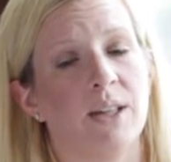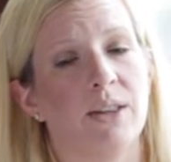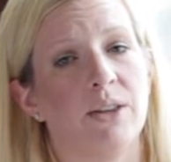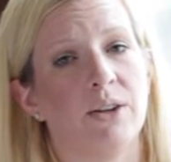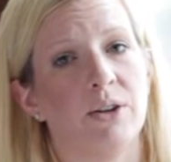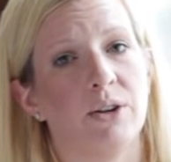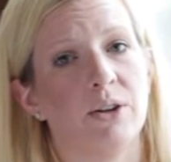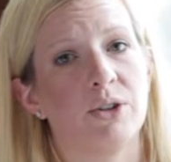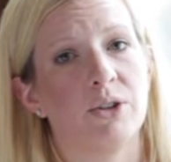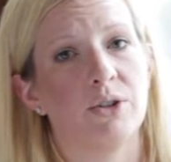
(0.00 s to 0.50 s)

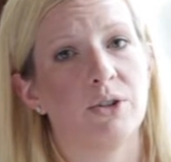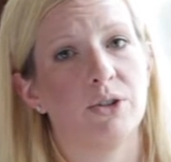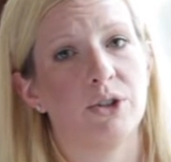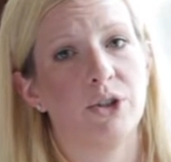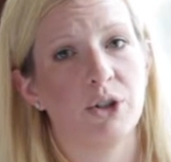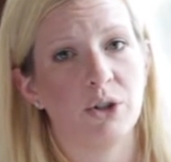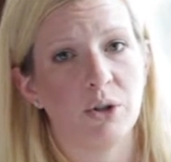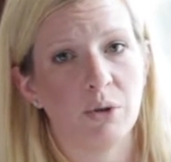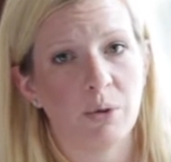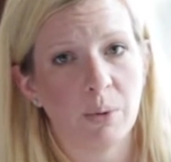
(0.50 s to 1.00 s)
There are
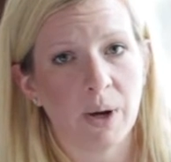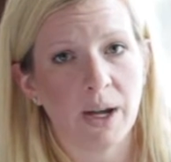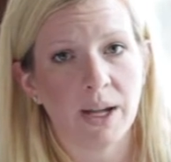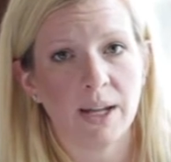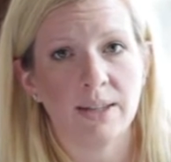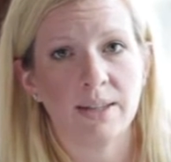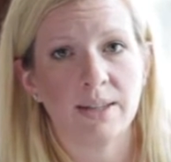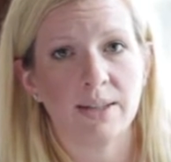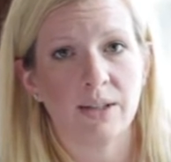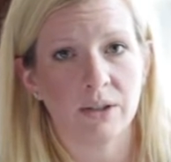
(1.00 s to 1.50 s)
2
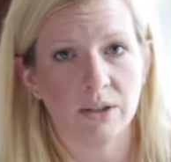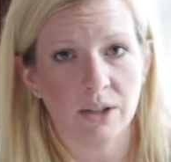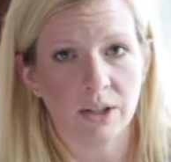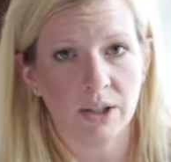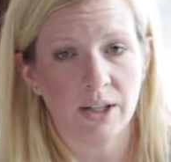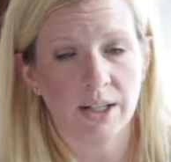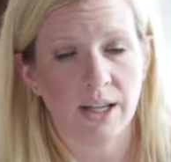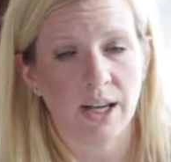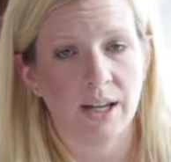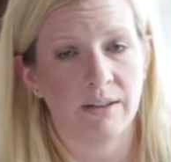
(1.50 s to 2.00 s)
ways to
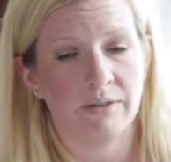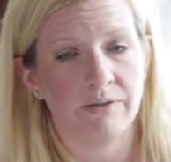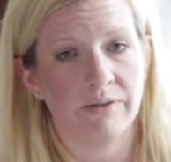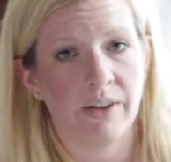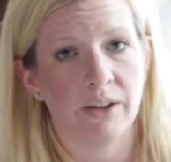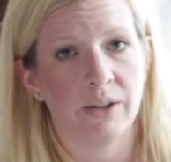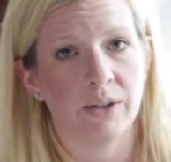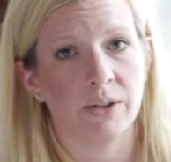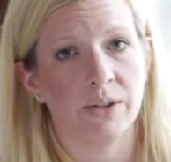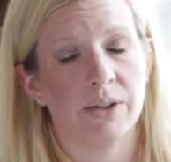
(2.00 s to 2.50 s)
look at a
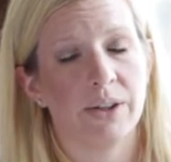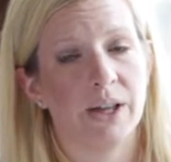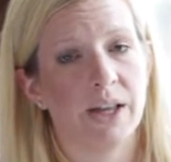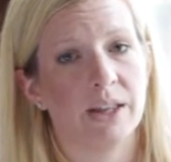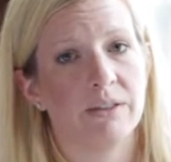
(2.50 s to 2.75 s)
funnel,